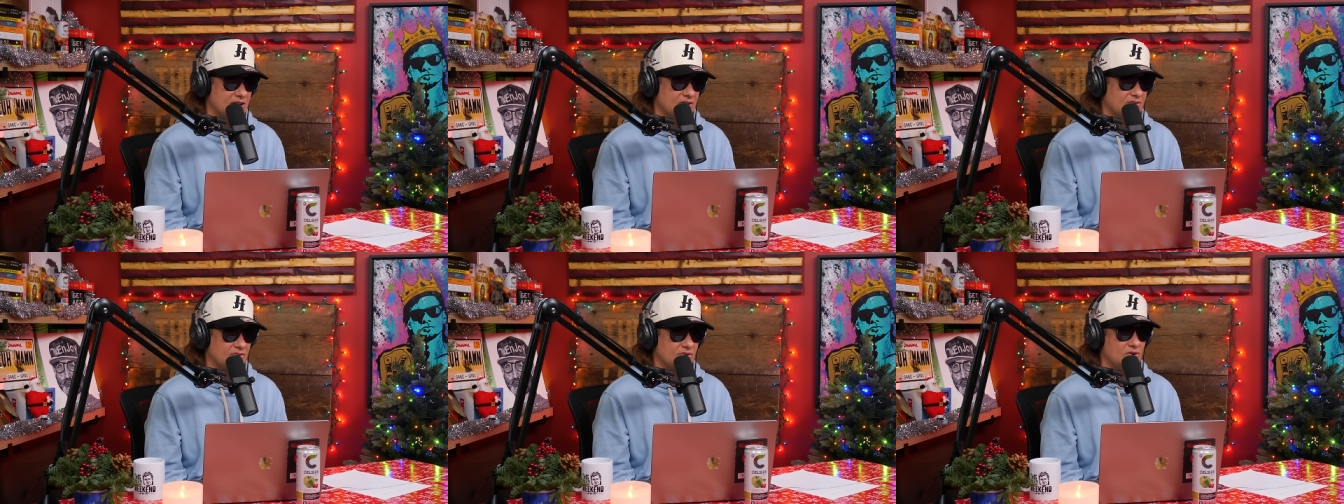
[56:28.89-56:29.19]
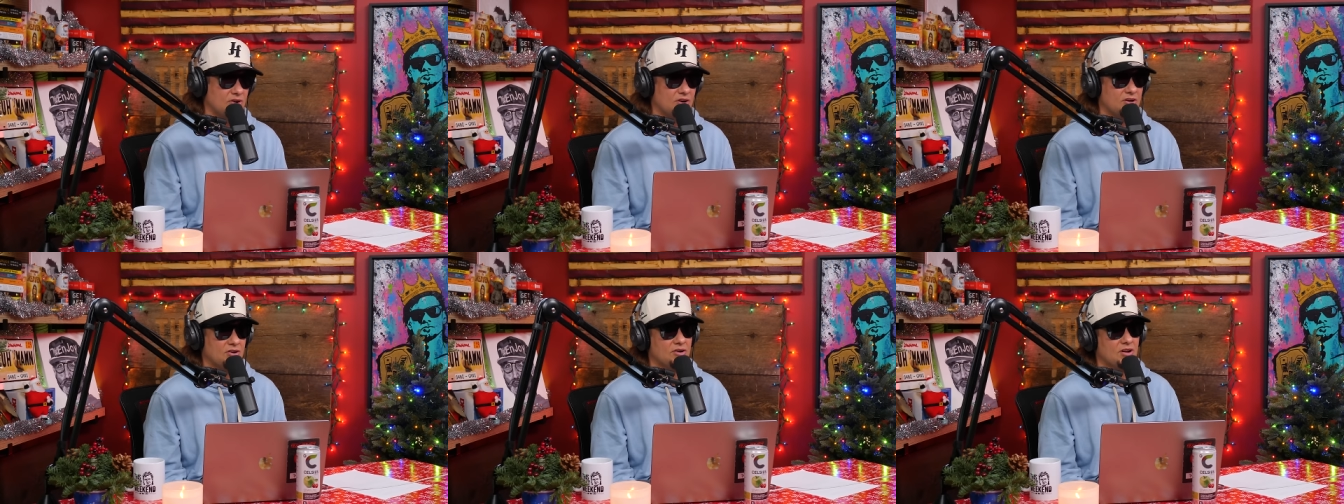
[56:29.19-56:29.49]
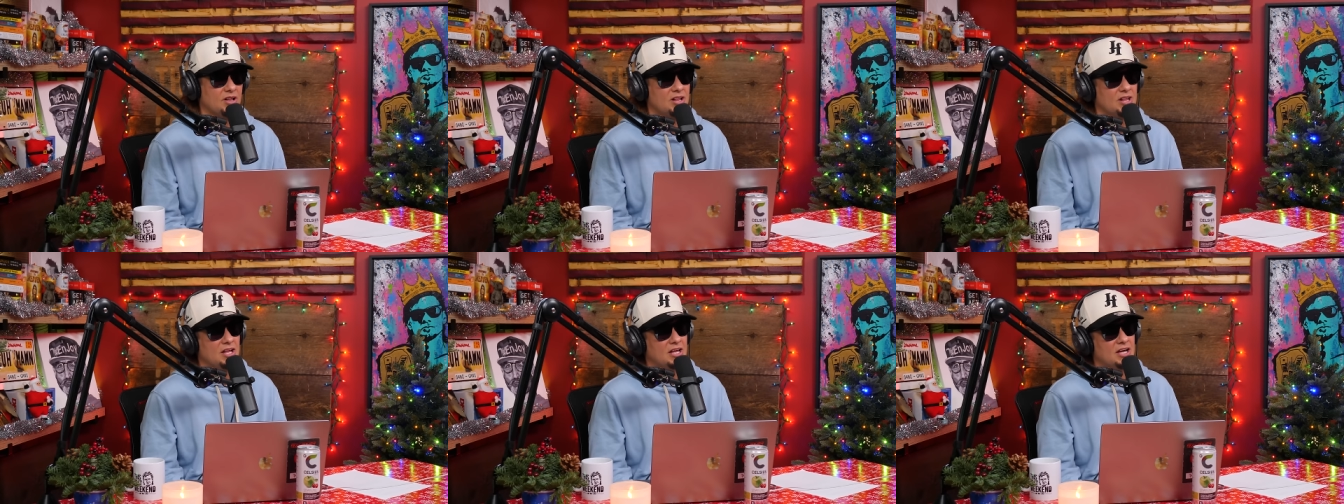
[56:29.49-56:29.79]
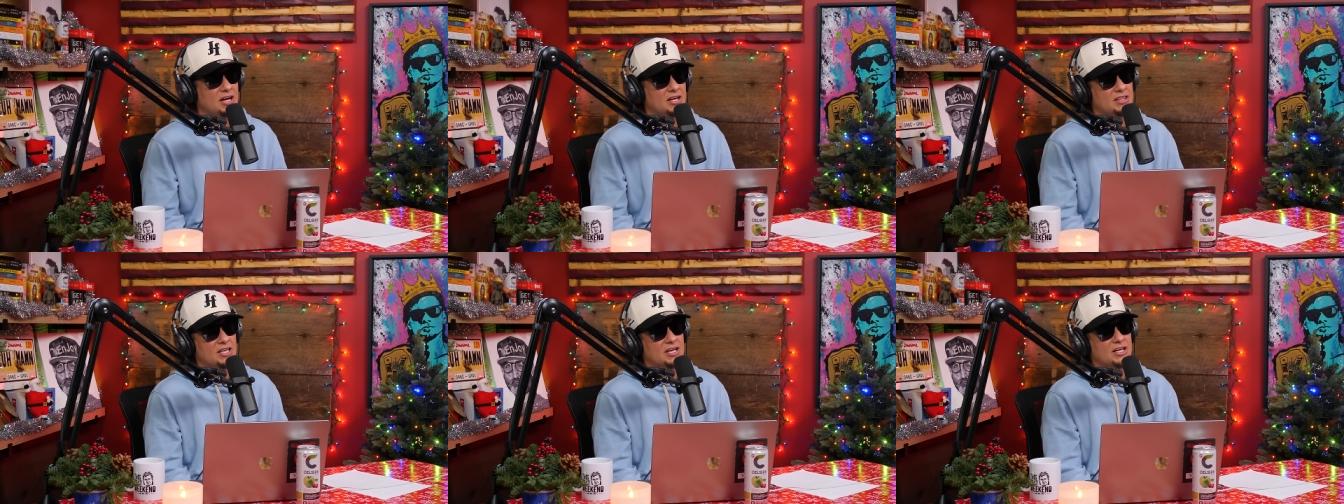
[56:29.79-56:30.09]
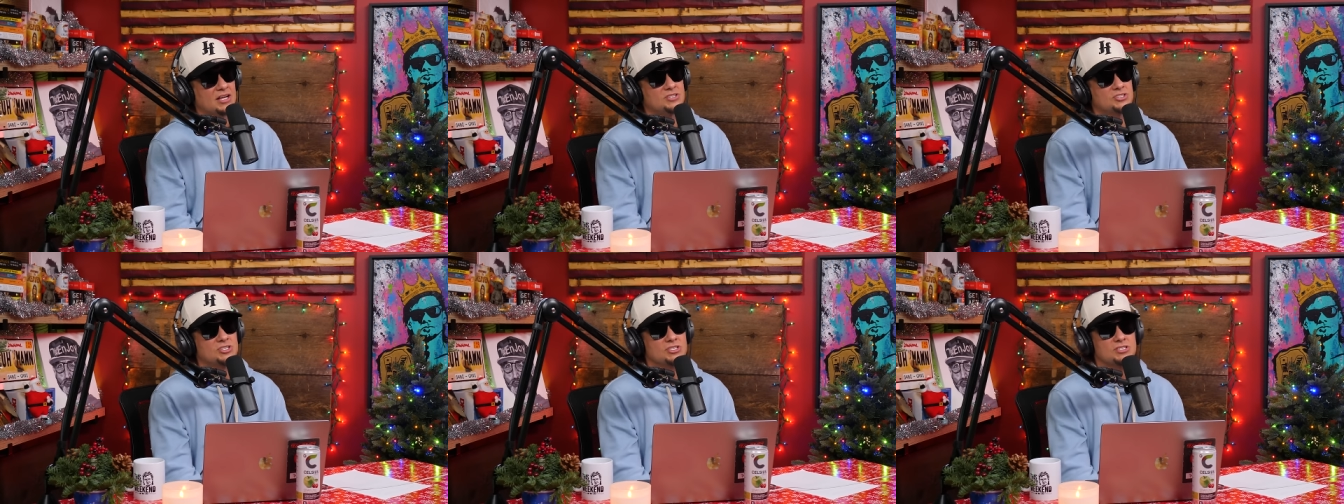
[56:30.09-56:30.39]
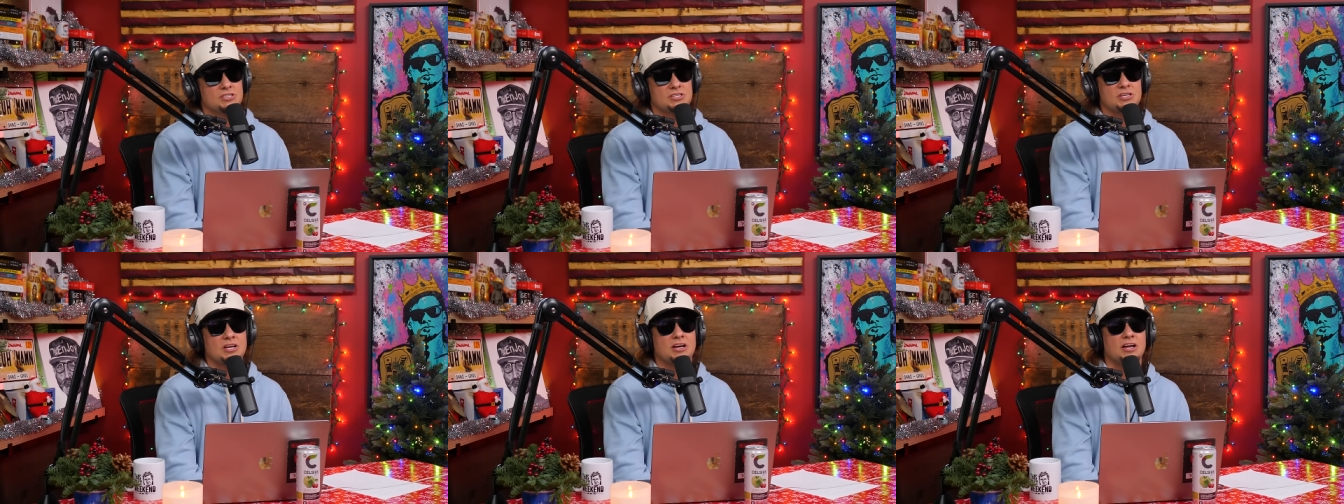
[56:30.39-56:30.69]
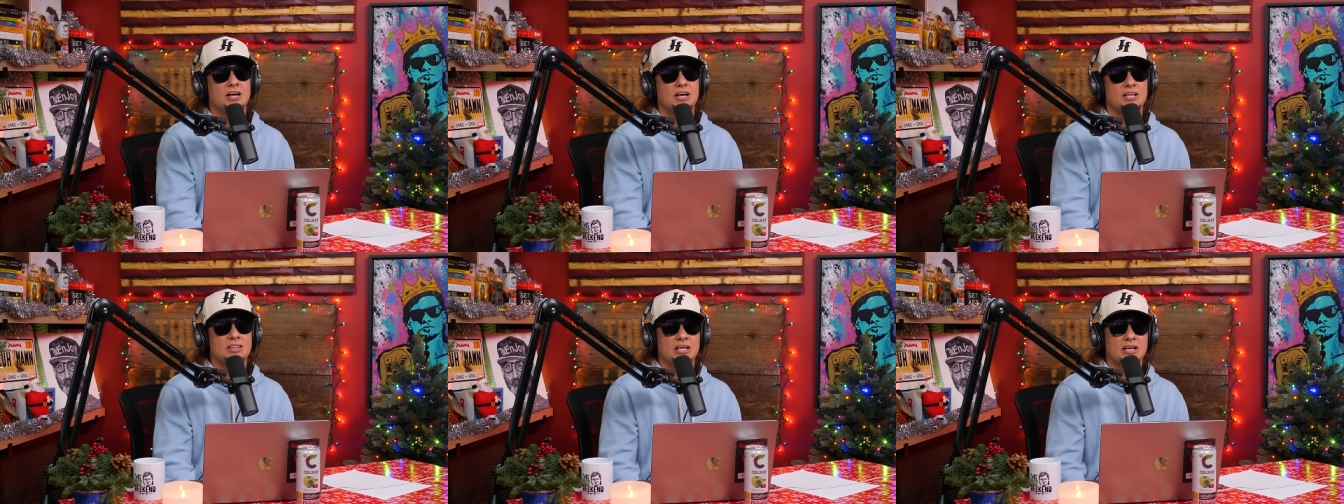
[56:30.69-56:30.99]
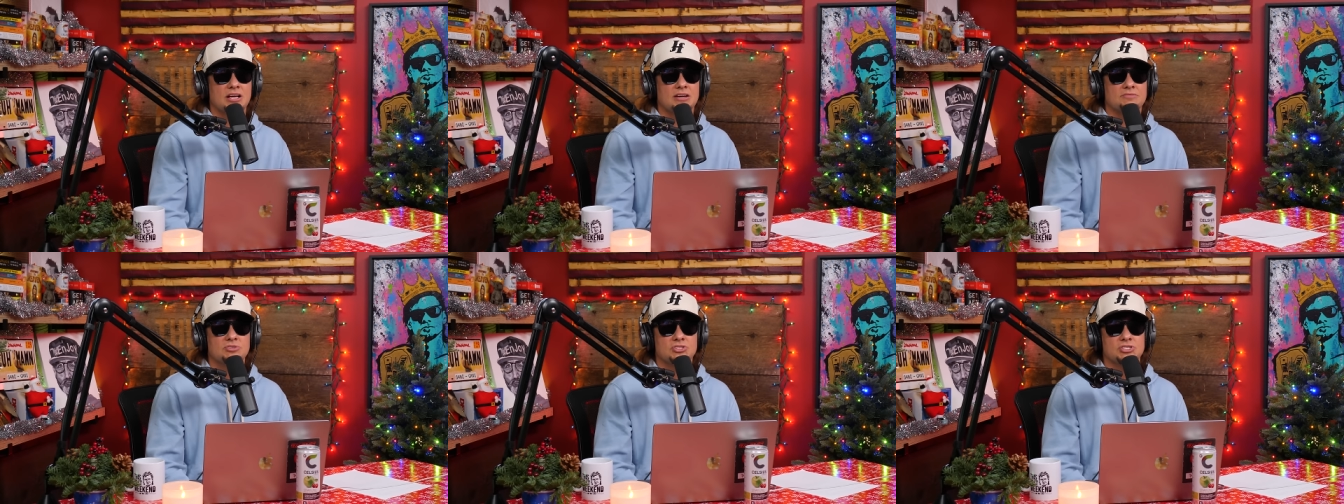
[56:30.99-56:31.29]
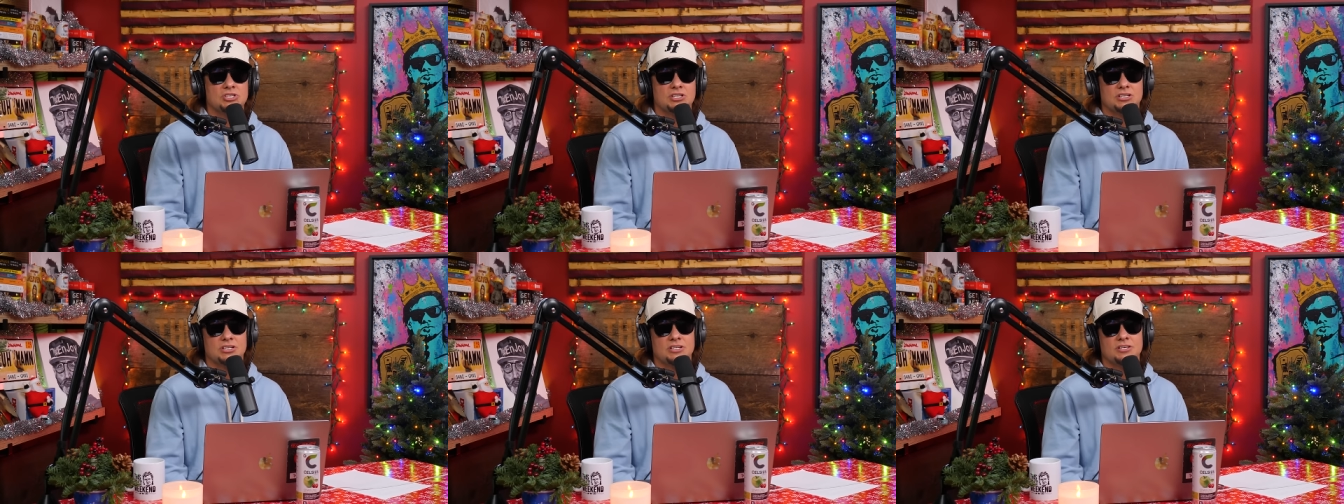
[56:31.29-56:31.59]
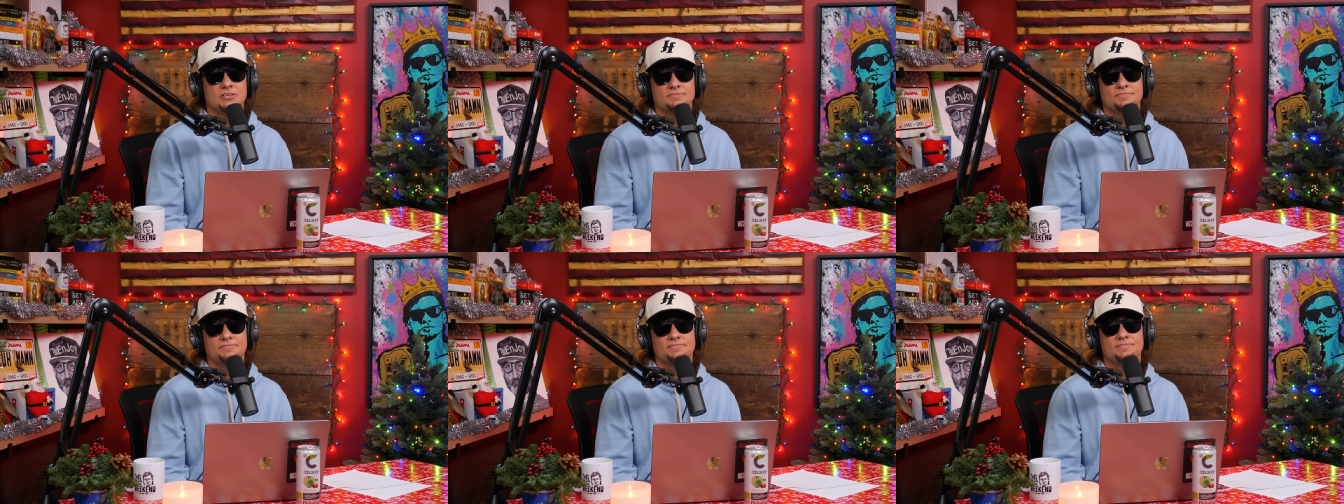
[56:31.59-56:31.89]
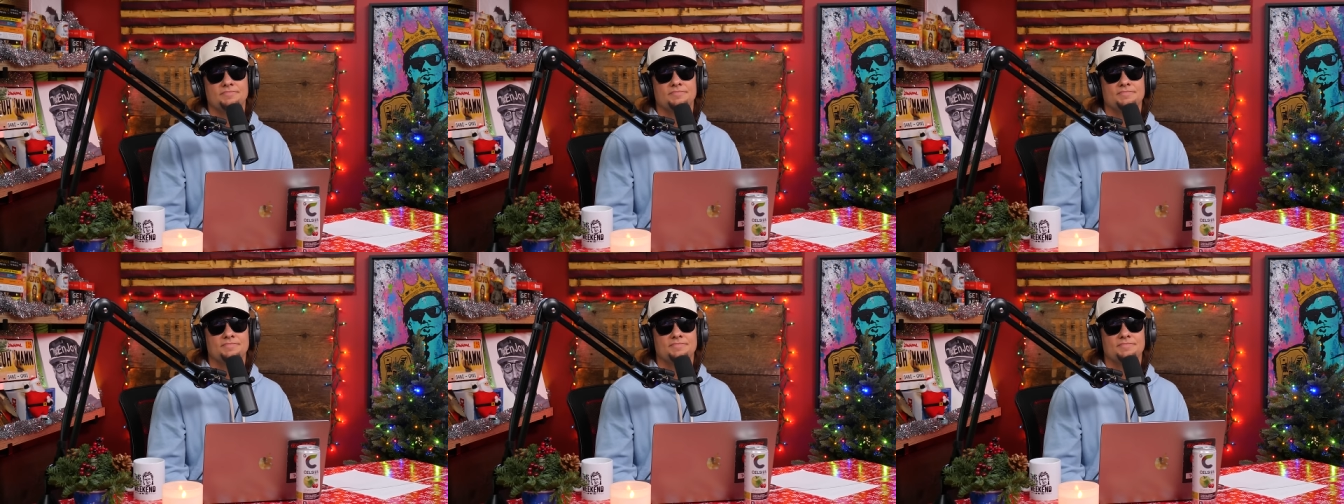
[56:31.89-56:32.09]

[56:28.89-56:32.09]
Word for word: I don't know, I don't know. I think I just, I, think I'm just gonna, um,